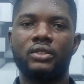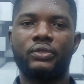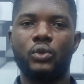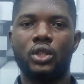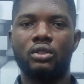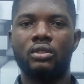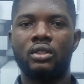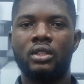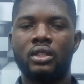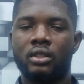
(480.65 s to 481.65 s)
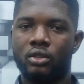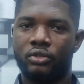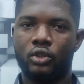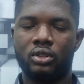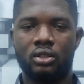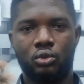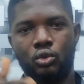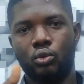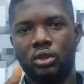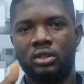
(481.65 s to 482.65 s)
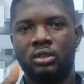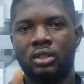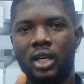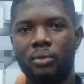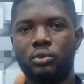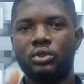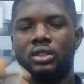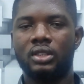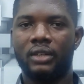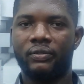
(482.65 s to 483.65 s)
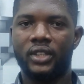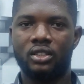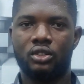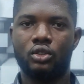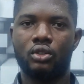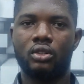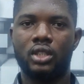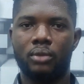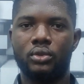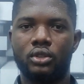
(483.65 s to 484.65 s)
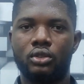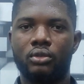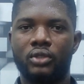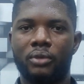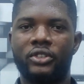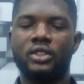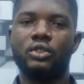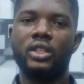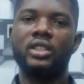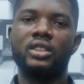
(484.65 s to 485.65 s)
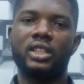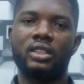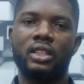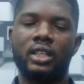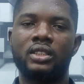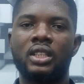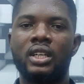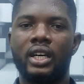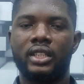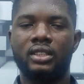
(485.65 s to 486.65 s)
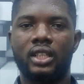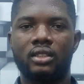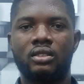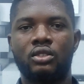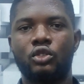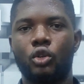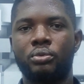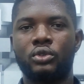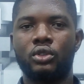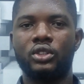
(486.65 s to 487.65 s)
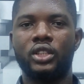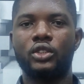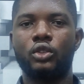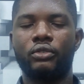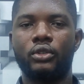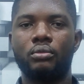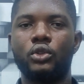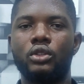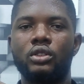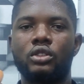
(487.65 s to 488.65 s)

fuel. Of course, you know what happens. It affects your carburetor, affects your engine at large, and that stops your generator from running